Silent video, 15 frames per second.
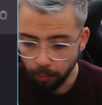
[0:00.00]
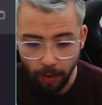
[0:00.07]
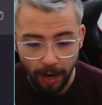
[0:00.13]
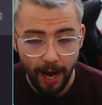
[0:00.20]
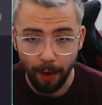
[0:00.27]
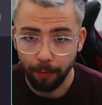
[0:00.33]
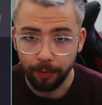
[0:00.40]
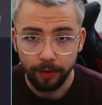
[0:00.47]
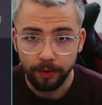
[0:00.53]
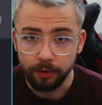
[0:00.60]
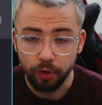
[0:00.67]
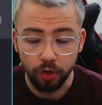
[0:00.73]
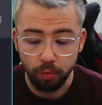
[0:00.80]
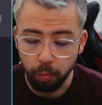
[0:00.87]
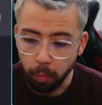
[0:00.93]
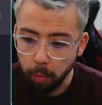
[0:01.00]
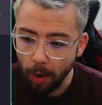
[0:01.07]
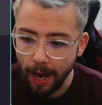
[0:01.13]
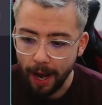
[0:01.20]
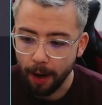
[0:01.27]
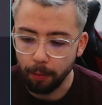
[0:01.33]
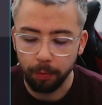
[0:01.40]
Wow. Just
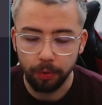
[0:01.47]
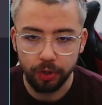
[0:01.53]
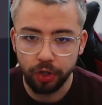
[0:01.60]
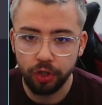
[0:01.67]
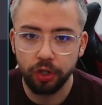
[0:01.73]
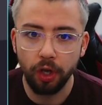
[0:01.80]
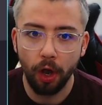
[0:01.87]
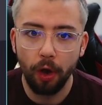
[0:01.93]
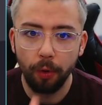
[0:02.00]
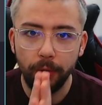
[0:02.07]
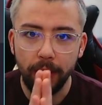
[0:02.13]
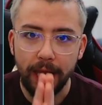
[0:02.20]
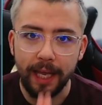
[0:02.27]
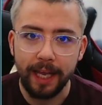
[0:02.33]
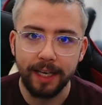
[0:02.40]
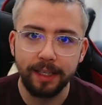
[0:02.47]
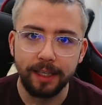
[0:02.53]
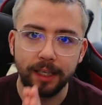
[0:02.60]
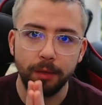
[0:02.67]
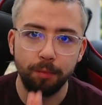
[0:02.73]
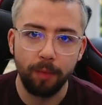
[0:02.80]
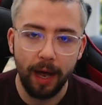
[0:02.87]
wow. So
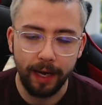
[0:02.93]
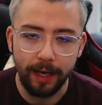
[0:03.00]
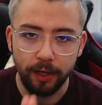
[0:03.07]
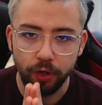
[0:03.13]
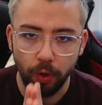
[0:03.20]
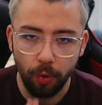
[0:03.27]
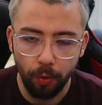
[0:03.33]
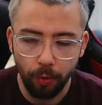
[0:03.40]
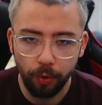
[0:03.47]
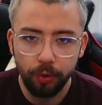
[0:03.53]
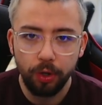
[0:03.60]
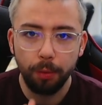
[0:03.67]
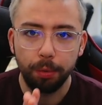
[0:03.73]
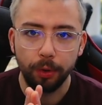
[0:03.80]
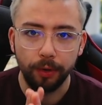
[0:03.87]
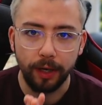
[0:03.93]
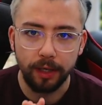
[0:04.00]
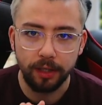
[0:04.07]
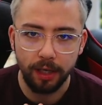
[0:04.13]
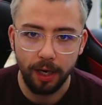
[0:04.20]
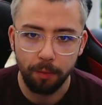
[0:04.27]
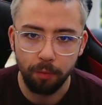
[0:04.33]
easy to manage all your
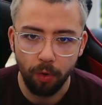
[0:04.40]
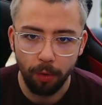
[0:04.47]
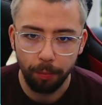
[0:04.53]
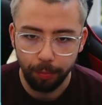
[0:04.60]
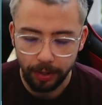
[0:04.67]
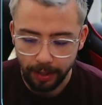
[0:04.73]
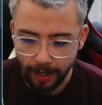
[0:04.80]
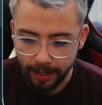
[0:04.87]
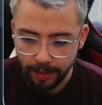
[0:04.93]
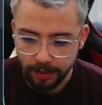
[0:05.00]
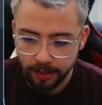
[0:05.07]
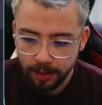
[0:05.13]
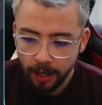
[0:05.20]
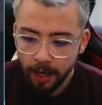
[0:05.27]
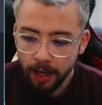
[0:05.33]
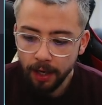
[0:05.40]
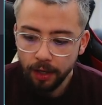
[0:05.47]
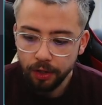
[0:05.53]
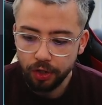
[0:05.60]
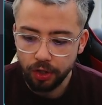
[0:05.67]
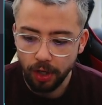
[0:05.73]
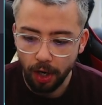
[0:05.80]
plugins in one place.
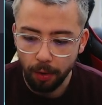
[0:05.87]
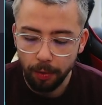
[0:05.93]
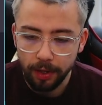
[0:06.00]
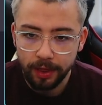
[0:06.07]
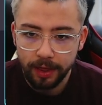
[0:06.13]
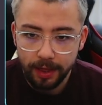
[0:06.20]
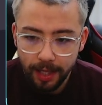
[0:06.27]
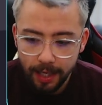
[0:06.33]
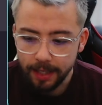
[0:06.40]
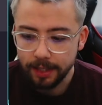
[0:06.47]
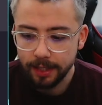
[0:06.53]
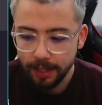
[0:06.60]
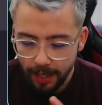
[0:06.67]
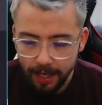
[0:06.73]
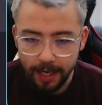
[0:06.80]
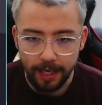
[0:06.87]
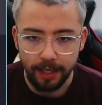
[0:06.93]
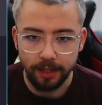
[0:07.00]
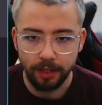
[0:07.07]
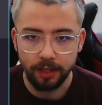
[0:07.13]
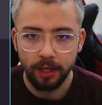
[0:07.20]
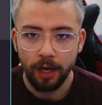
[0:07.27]
So this
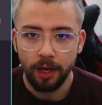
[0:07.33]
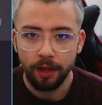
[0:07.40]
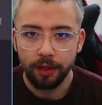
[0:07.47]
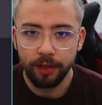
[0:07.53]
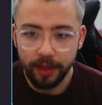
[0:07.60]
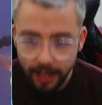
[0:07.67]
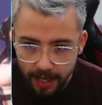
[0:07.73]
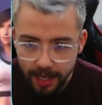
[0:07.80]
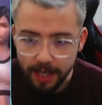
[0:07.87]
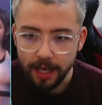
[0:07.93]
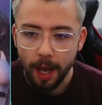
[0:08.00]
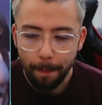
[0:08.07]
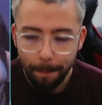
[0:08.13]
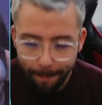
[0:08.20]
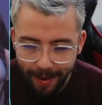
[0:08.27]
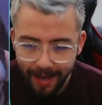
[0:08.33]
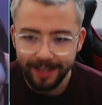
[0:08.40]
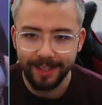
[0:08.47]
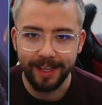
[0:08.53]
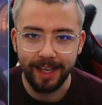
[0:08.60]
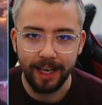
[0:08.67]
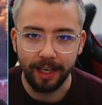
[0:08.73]
is the
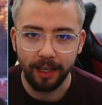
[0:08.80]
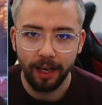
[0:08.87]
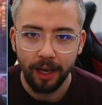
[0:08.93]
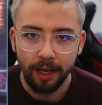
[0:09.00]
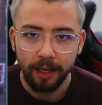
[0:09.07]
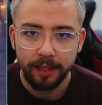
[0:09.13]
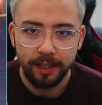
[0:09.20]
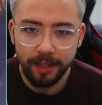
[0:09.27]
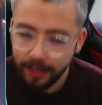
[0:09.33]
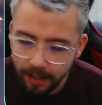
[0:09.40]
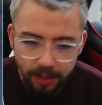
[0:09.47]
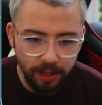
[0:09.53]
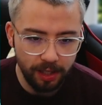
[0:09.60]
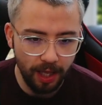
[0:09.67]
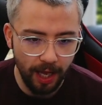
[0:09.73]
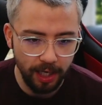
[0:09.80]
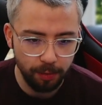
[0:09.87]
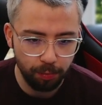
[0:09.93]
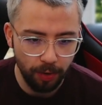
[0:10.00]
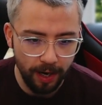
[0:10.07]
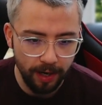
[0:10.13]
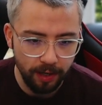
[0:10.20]
best thing since
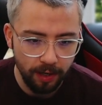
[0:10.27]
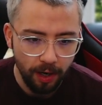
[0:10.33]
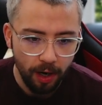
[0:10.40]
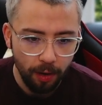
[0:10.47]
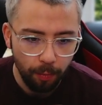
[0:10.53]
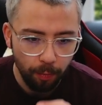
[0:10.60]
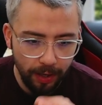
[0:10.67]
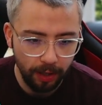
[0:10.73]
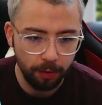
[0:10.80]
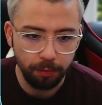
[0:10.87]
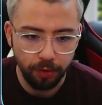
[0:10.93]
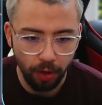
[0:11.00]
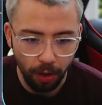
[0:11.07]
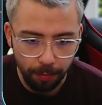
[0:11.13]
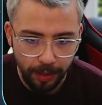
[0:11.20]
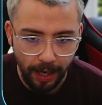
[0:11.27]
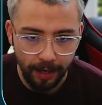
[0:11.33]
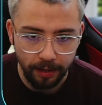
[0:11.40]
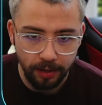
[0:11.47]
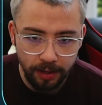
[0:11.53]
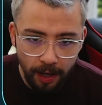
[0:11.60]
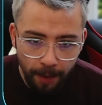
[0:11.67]
sliced bread when it comes to
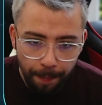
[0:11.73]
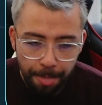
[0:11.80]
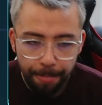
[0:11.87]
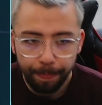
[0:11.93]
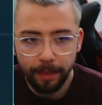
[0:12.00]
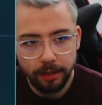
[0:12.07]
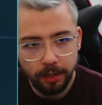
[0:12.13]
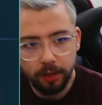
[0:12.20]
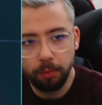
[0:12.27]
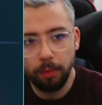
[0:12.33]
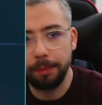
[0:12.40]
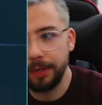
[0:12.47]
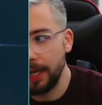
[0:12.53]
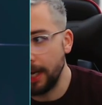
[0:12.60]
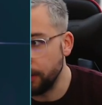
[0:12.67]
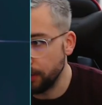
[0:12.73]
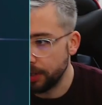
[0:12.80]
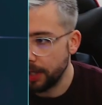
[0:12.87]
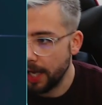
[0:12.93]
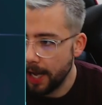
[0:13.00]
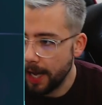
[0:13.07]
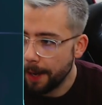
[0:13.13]
OBS. This is a website
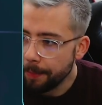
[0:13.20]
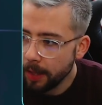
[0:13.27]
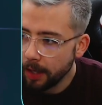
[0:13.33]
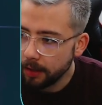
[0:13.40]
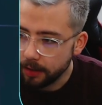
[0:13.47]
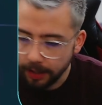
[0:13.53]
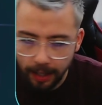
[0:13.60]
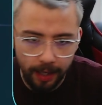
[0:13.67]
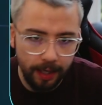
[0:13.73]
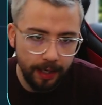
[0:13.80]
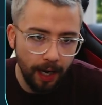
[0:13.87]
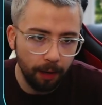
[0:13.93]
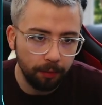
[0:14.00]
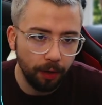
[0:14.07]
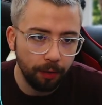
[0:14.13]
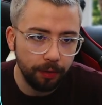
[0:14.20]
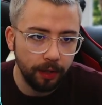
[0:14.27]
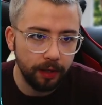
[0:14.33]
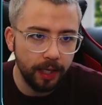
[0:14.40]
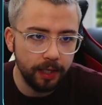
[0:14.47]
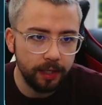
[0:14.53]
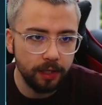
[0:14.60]
just here. To get it
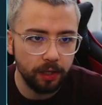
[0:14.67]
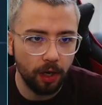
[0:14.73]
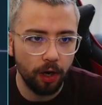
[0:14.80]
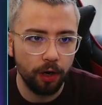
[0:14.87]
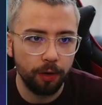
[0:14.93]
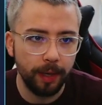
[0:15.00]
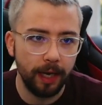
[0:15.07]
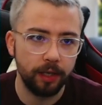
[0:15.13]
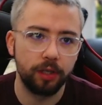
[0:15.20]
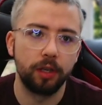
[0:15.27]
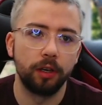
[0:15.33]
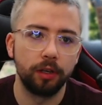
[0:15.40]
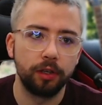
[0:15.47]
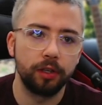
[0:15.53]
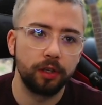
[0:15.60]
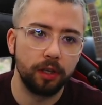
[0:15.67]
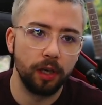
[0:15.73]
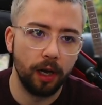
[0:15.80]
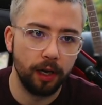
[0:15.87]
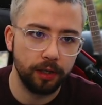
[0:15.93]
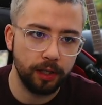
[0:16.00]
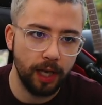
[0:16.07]
downloaded, this is
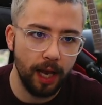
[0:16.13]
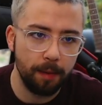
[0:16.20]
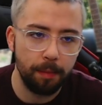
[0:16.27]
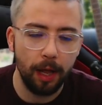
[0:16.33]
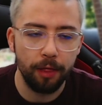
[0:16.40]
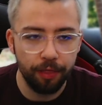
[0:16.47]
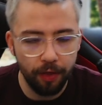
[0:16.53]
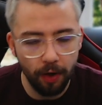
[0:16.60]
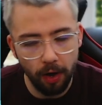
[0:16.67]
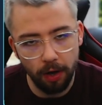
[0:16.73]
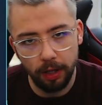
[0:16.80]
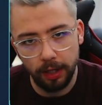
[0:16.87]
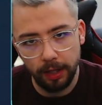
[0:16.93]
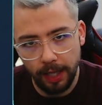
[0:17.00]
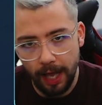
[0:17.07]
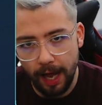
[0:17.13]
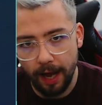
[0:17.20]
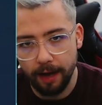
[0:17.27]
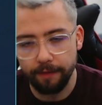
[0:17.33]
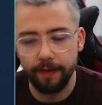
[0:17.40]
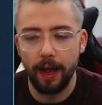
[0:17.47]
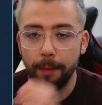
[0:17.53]

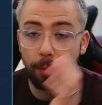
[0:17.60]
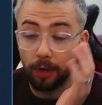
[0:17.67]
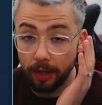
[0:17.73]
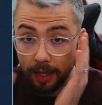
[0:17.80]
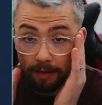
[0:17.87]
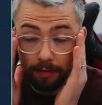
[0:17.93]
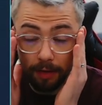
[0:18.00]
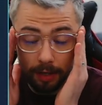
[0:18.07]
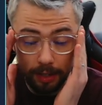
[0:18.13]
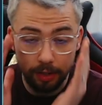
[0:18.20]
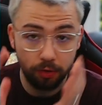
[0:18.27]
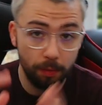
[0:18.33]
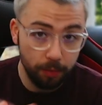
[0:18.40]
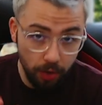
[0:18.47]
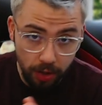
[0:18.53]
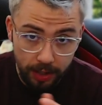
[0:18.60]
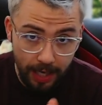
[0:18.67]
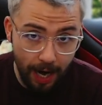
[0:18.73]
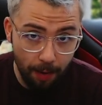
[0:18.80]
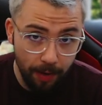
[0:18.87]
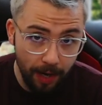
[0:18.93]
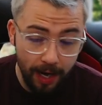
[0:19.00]
obs.starscape.live. I'm going to leave the description
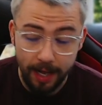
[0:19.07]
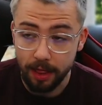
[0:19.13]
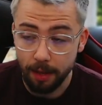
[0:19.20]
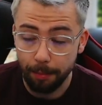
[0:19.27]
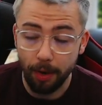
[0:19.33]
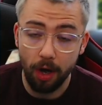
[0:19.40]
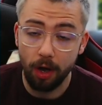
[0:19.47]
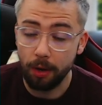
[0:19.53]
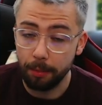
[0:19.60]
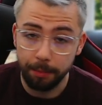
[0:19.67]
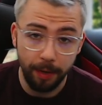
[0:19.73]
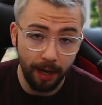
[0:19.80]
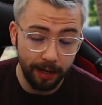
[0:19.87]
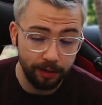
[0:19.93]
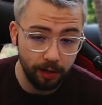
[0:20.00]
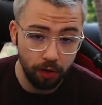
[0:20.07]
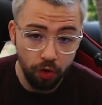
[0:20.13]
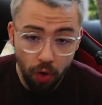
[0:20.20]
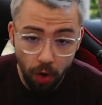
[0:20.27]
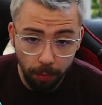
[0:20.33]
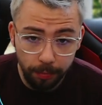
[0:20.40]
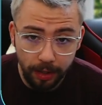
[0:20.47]
down in the bottom as I
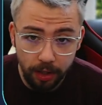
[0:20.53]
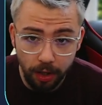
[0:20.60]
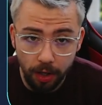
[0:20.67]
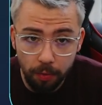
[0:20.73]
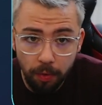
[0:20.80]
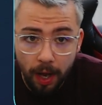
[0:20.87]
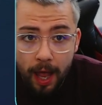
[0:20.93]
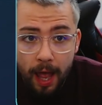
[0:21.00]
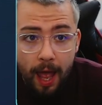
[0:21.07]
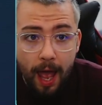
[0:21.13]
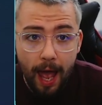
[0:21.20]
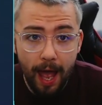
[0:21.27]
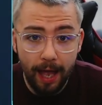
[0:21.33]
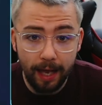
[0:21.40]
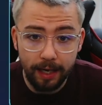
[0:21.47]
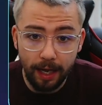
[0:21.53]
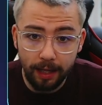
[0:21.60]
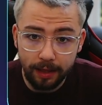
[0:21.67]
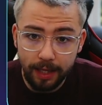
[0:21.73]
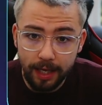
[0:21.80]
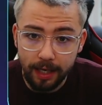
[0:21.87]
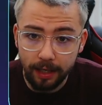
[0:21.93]
normally do, and
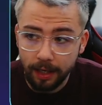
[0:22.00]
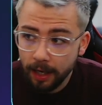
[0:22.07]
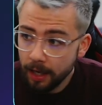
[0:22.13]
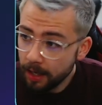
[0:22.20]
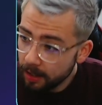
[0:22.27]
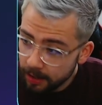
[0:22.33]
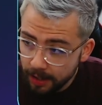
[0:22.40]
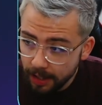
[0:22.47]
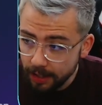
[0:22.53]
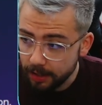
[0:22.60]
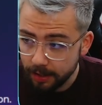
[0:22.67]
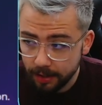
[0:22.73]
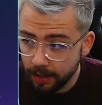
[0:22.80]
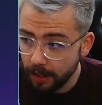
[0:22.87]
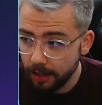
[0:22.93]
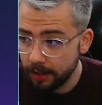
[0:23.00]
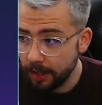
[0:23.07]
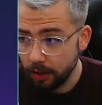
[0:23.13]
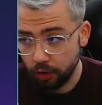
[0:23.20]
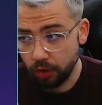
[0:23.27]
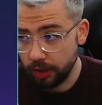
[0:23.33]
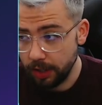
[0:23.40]
I think this
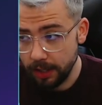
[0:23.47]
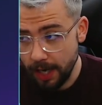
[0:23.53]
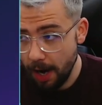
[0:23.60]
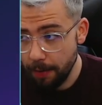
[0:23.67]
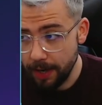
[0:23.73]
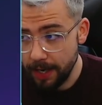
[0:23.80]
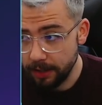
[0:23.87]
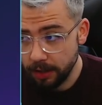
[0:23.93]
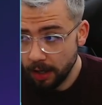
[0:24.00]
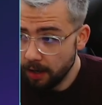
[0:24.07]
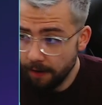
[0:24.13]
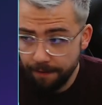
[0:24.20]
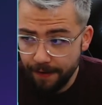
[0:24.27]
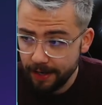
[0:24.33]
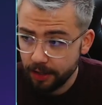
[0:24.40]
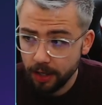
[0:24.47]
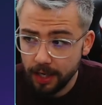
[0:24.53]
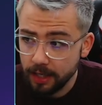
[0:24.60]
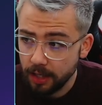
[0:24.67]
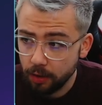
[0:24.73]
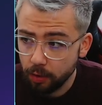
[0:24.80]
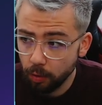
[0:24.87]
just says it how it is: a fast
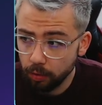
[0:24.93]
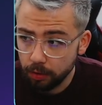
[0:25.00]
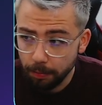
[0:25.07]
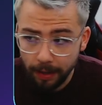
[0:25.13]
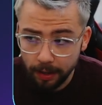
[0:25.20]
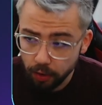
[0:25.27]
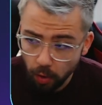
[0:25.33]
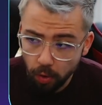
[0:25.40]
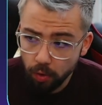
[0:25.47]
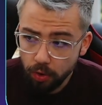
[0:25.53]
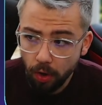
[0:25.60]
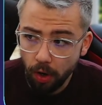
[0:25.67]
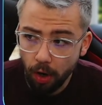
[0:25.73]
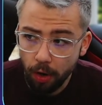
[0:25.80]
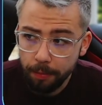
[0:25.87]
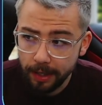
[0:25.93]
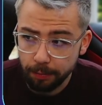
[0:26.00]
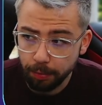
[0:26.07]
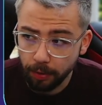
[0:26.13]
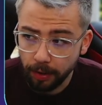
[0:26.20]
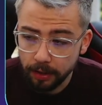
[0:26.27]
and easy tool to manage all your OBS